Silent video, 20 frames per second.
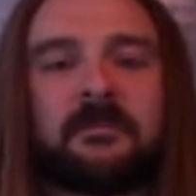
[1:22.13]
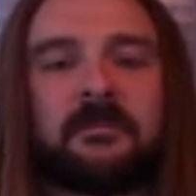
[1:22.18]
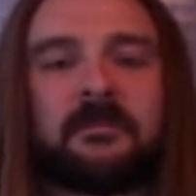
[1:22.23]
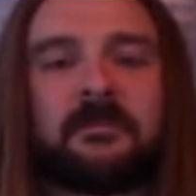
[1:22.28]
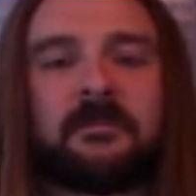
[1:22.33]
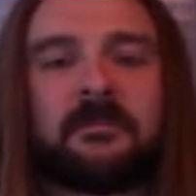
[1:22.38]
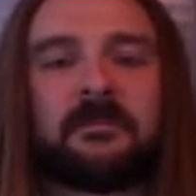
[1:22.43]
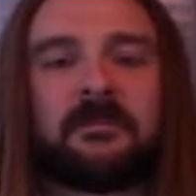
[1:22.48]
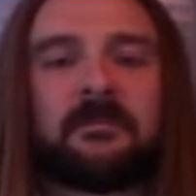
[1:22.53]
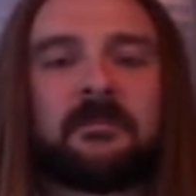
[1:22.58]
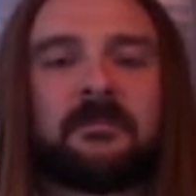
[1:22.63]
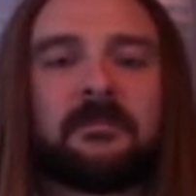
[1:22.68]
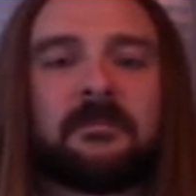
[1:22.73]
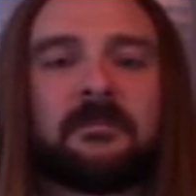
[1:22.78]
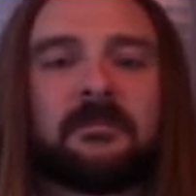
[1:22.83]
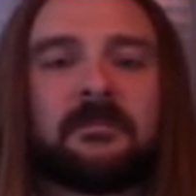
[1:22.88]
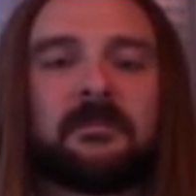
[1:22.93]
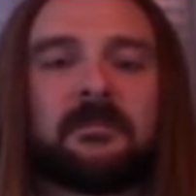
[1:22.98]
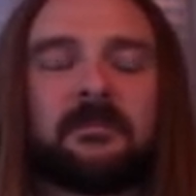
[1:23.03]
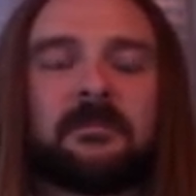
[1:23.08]

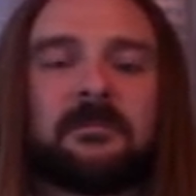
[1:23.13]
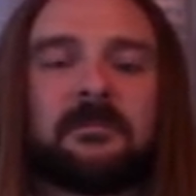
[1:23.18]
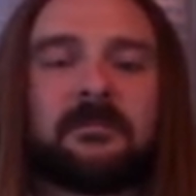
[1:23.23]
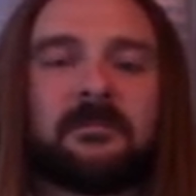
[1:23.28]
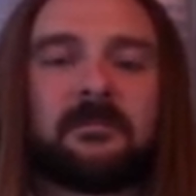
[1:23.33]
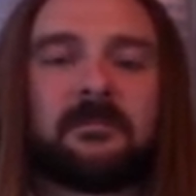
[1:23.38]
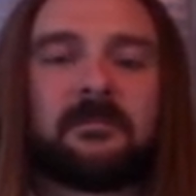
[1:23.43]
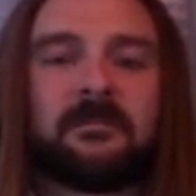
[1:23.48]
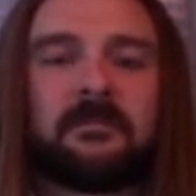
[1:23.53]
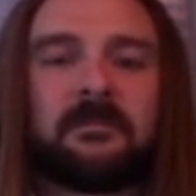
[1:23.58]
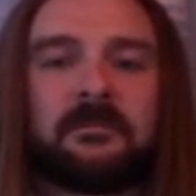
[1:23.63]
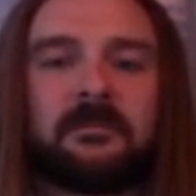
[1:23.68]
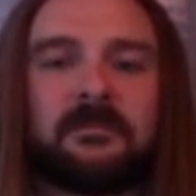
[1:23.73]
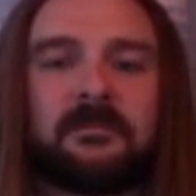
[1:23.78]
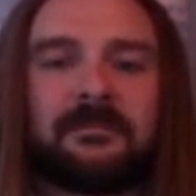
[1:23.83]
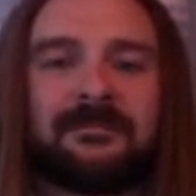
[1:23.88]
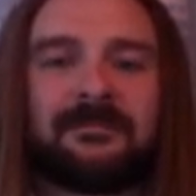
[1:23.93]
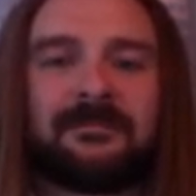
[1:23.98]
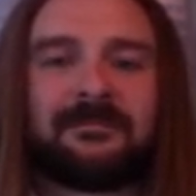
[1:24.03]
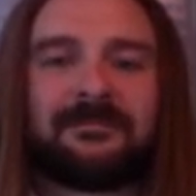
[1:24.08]

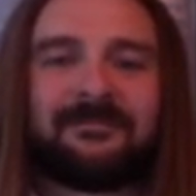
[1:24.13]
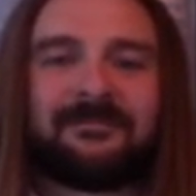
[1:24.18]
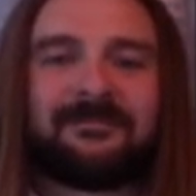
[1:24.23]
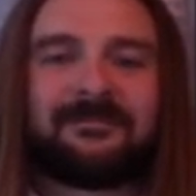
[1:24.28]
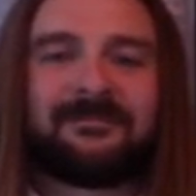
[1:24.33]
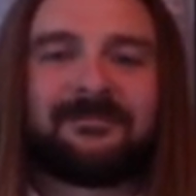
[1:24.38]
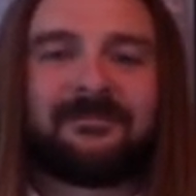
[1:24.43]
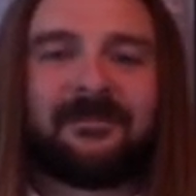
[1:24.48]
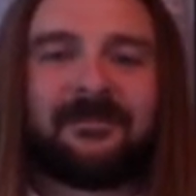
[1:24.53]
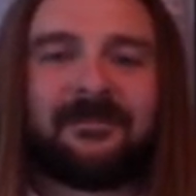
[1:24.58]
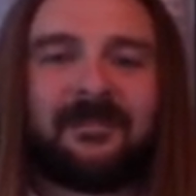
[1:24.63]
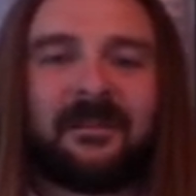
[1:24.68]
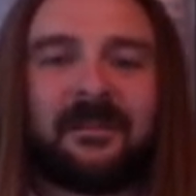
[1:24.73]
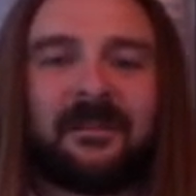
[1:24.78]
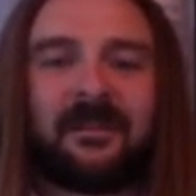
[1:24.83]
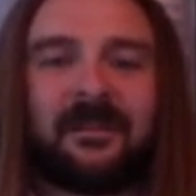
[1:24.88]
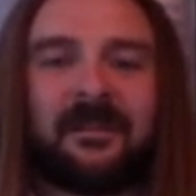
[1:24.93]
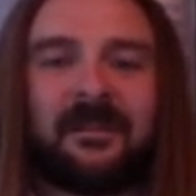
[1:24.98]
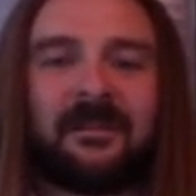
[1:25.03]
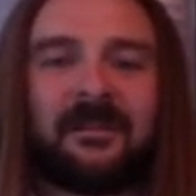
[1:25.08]

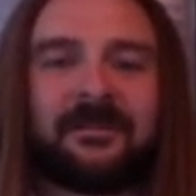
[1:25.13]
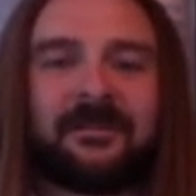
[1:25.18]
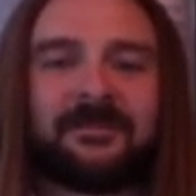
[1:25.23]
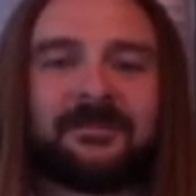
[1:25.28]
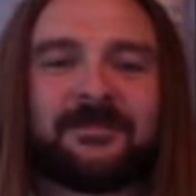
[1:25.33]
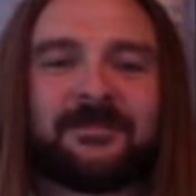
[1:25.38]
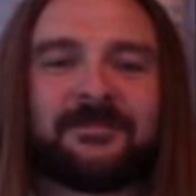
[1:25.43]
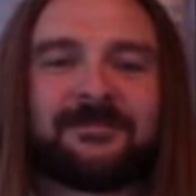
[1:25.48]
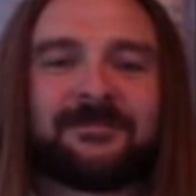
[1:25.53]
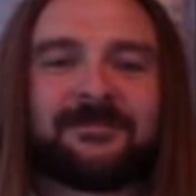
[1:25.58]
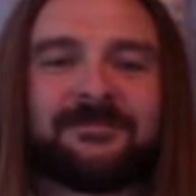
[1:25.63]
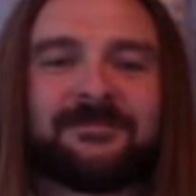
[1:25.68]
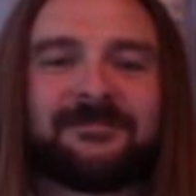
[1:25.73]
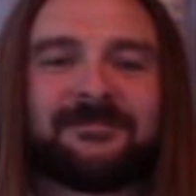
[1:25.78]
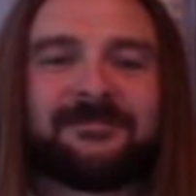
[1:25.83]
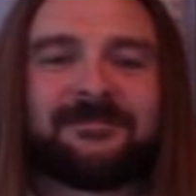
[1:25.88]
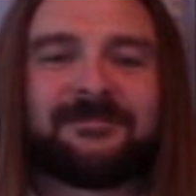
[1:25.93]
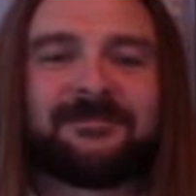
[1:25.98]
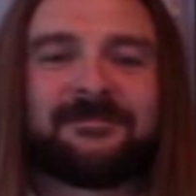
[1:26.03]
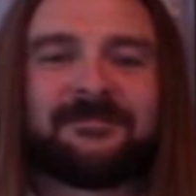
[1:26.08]

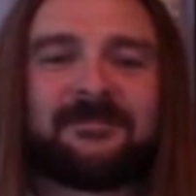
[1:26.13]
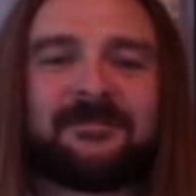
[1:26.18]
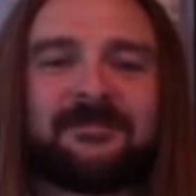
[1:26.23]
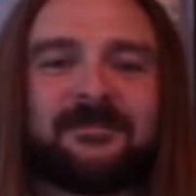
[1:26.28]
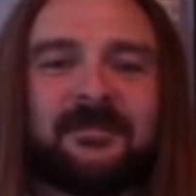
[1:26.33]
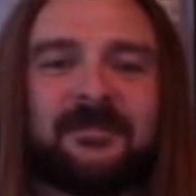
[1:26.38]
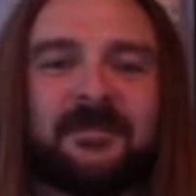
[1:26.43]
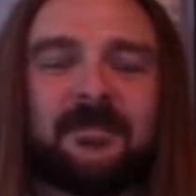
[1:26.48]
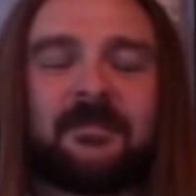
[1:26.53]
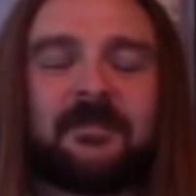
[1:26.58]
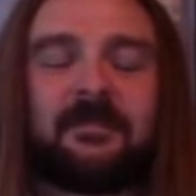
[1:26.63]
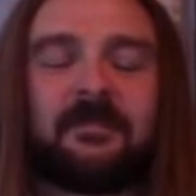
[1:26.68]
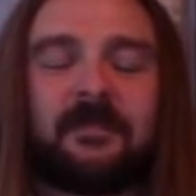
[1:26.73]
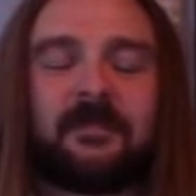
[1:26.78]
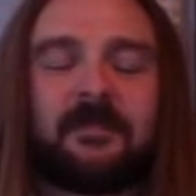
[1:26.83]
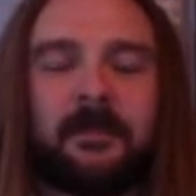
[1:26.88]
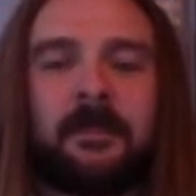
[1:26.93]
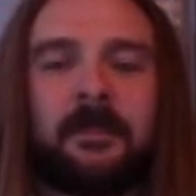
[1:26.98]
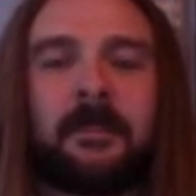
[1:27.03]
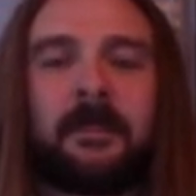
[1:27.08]

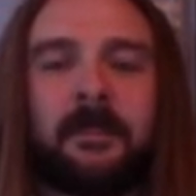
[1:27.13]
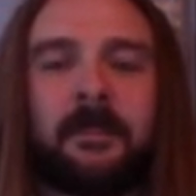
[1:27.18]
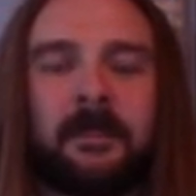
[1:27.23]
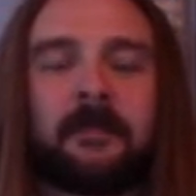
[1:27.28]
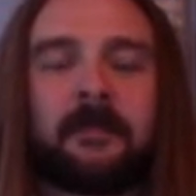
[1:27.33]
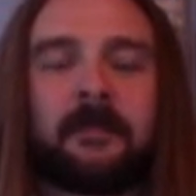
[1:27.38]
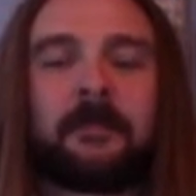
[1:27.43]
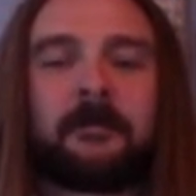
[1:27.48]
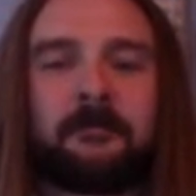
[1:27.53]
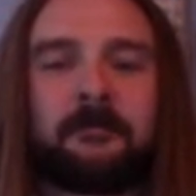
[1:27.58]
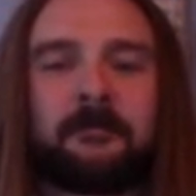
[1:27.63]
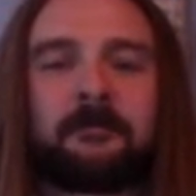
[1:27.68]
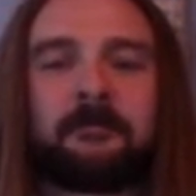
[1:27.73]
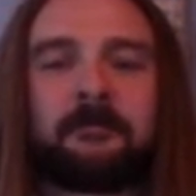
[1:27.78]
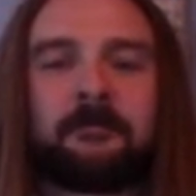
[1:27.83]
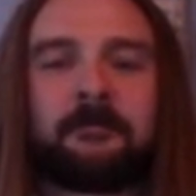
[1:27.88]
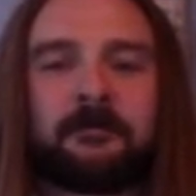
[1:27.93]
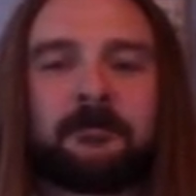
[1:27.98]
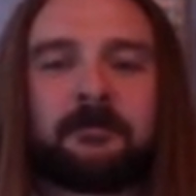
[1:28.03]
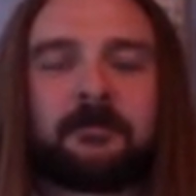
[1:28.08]

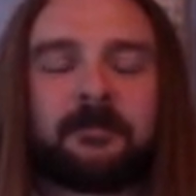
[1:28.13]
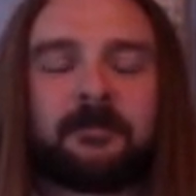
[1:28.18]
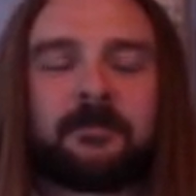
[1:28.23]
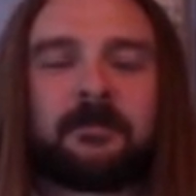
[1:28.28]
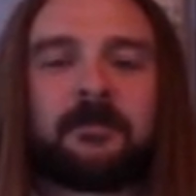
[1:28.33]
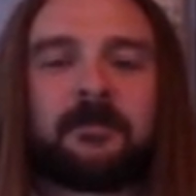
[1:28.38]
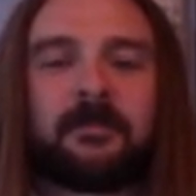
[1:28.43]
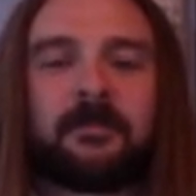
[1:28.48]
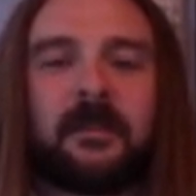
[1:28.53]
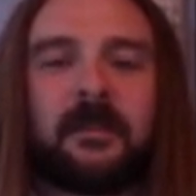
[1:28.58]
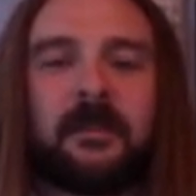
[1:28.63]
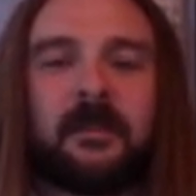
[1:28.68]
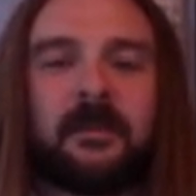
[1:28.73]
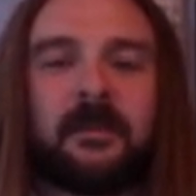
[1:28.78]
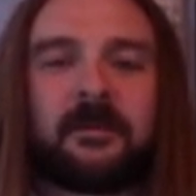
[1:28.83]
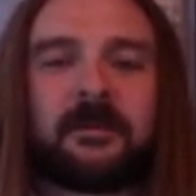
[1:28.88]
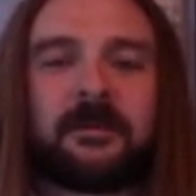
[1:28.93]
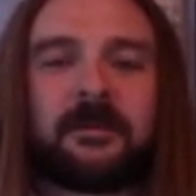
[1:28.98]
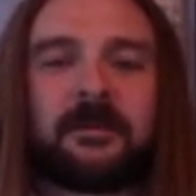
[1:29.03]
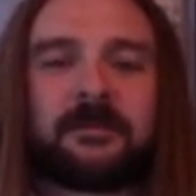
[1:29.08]

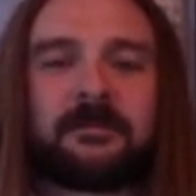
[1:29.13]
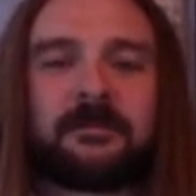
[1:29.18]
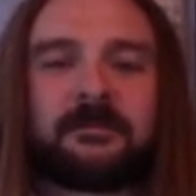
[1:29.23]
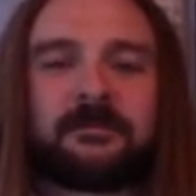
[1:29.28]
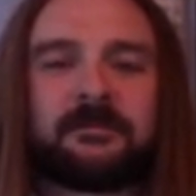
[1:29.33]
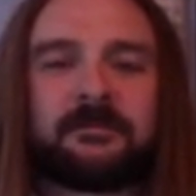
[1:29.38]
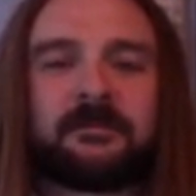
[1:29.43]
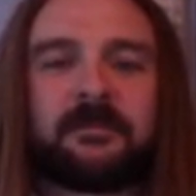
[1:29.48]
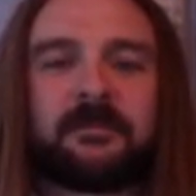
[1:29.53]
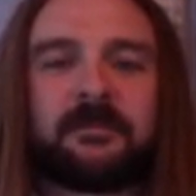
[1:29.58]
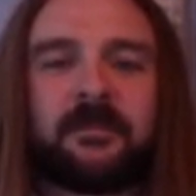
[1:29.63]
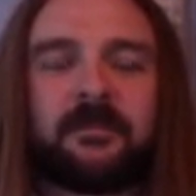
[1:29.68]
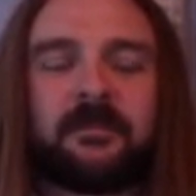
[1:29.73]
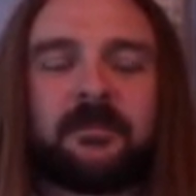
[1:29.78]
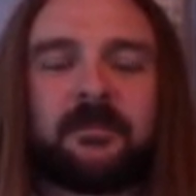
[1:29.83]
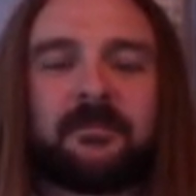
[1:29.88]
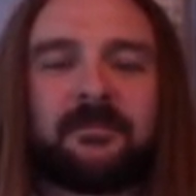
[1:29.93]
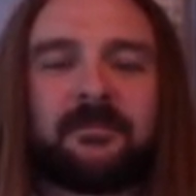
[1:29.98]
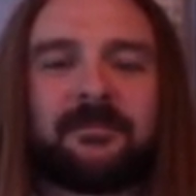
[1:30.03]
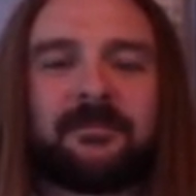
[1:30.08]
(not speaking)